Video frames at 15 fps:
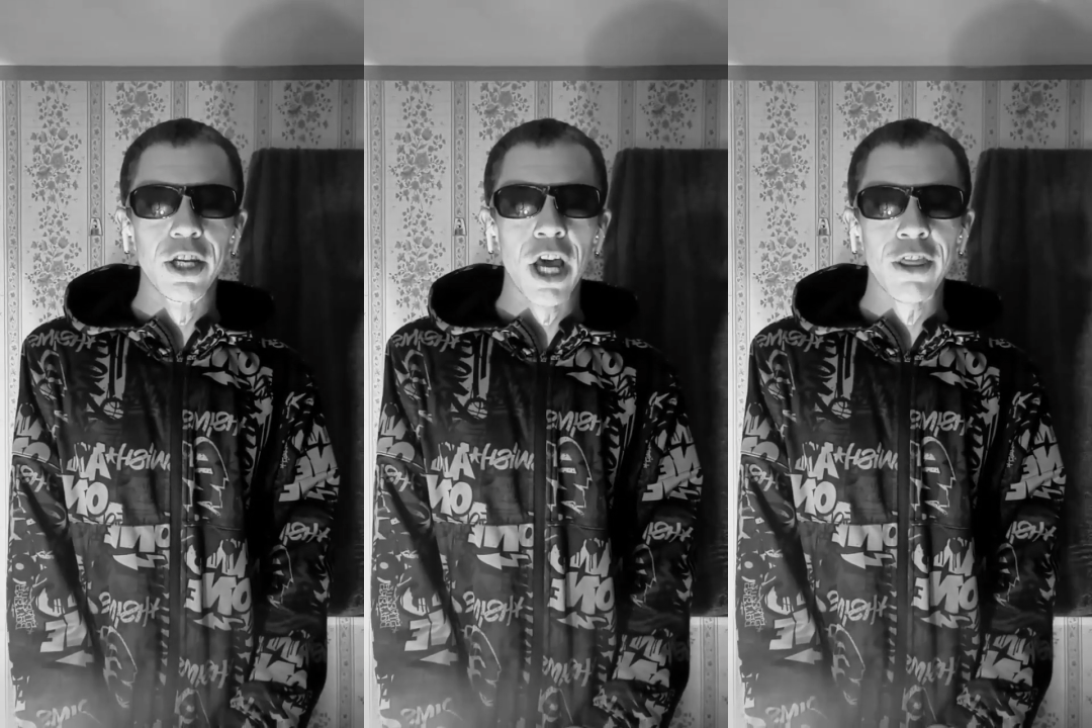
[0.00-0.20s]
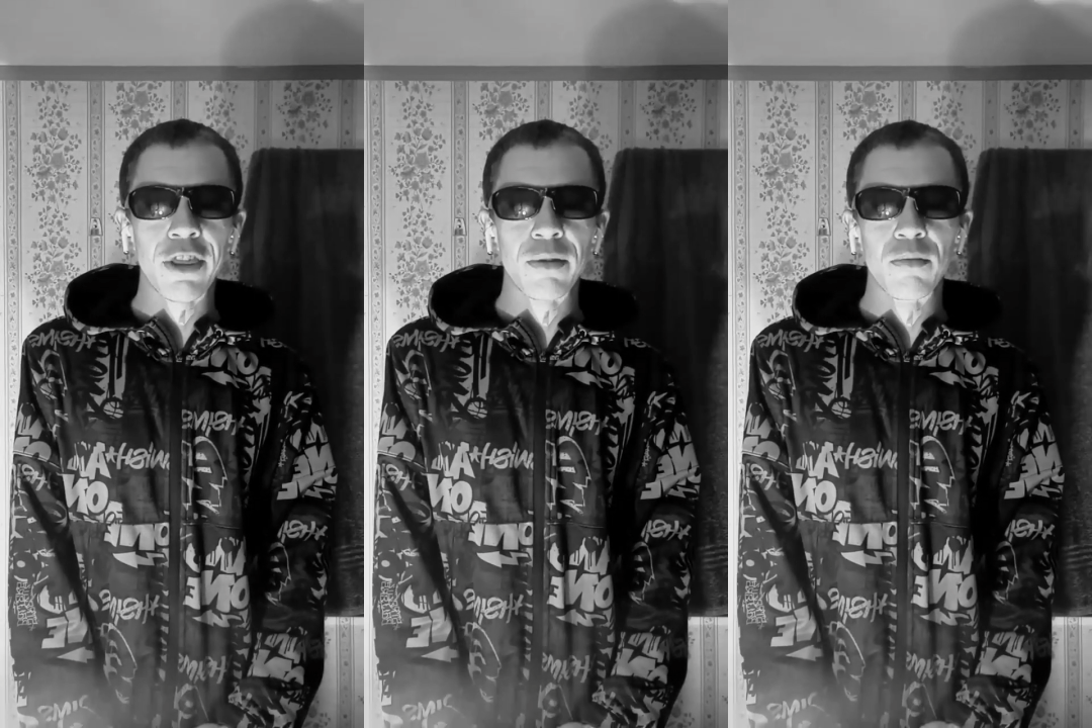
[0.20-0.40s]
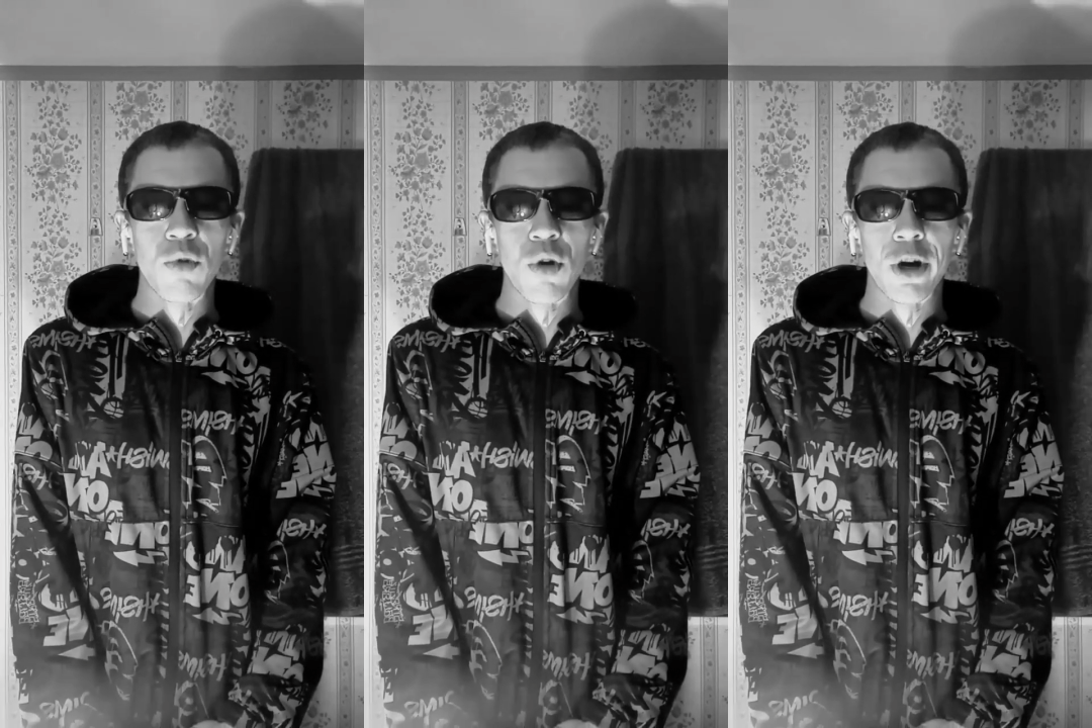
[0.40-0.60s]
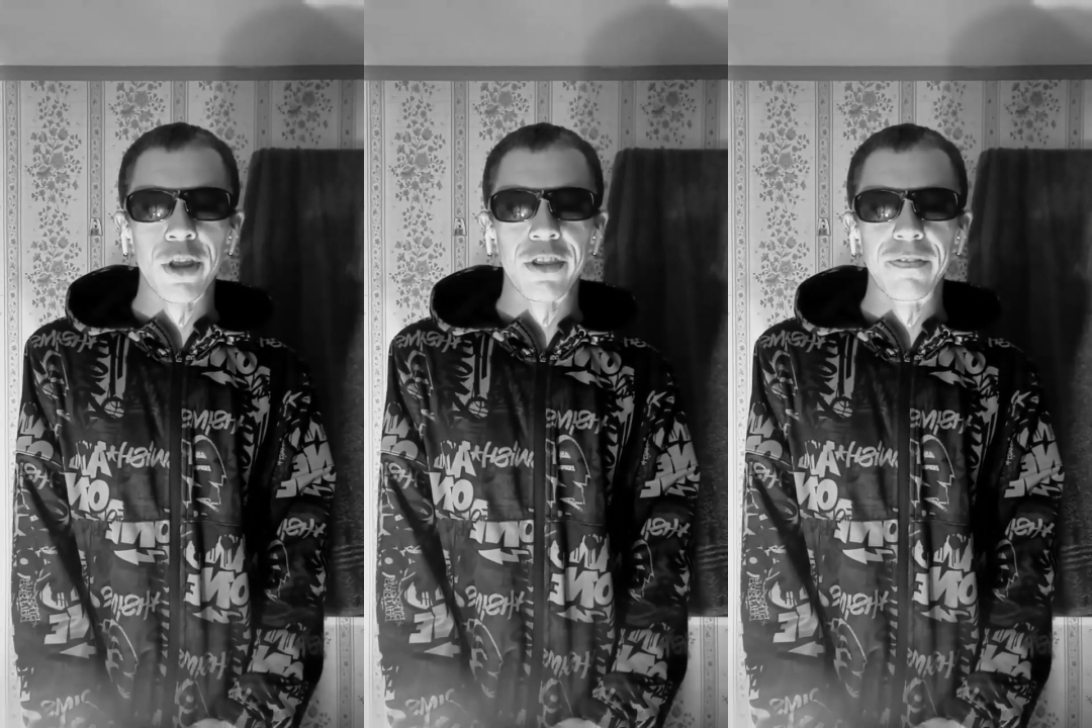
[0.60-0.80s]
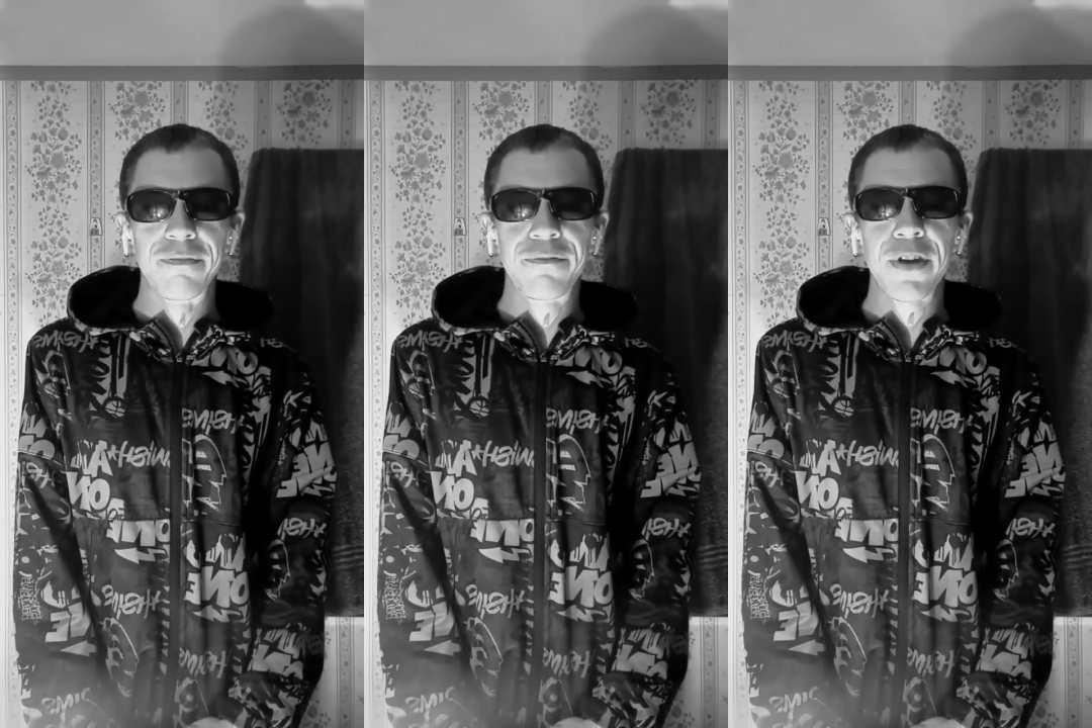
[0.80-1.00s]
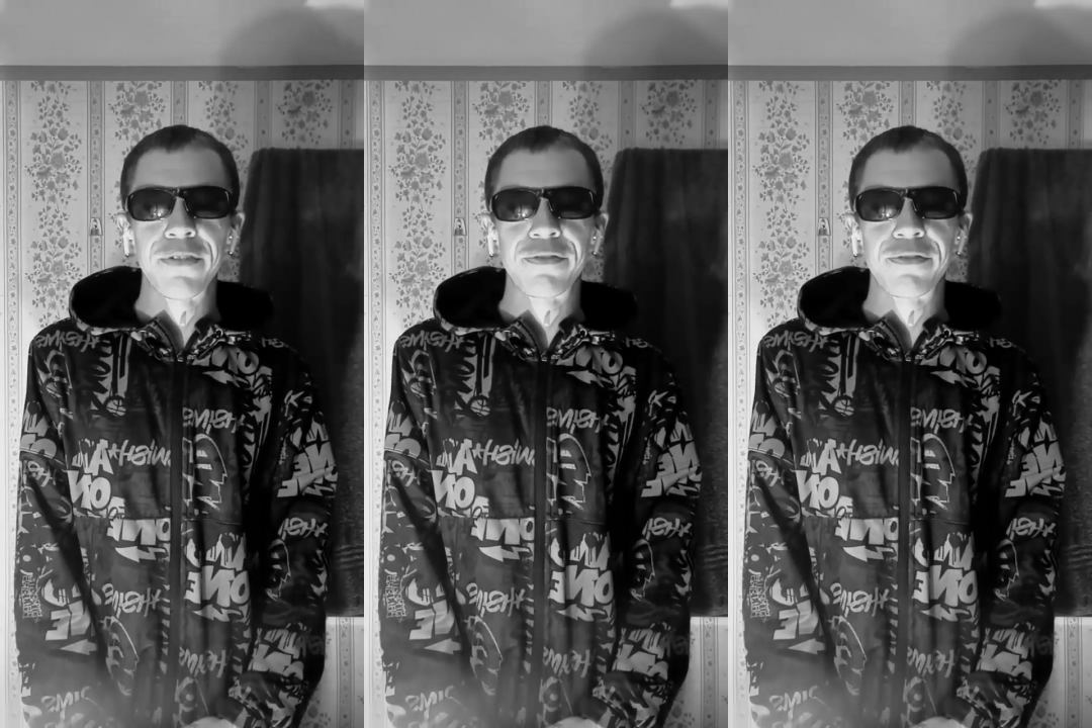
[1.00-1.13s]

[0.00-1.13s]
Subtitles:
in nothing more than